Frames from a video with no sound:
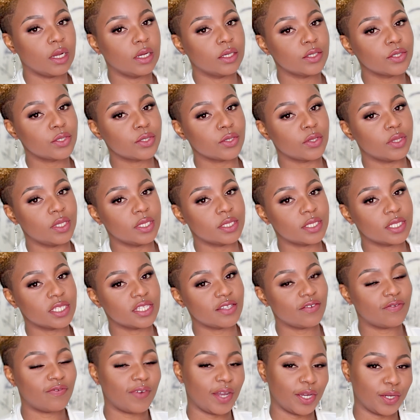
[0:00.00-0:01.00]
So this is
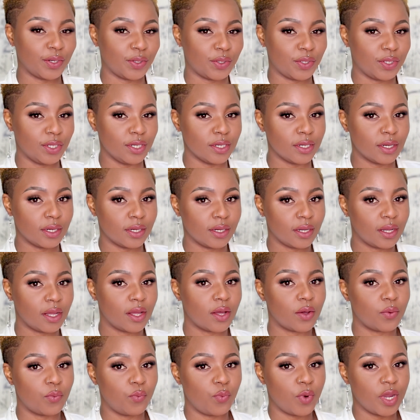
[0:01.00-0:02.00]
the final look
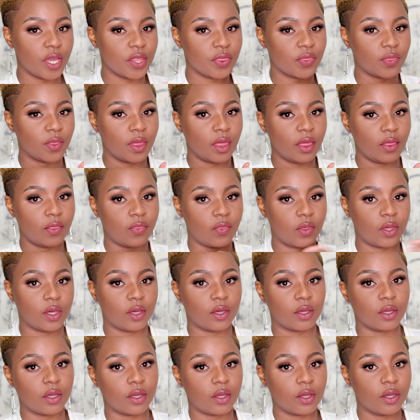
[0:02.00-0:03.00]
with
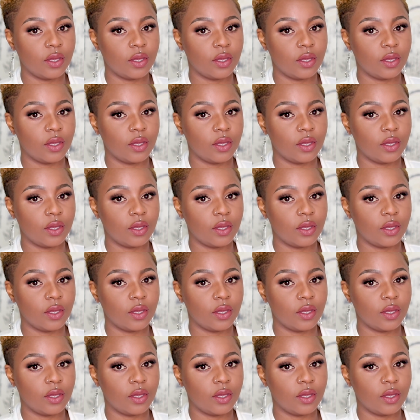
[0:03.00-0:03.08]
the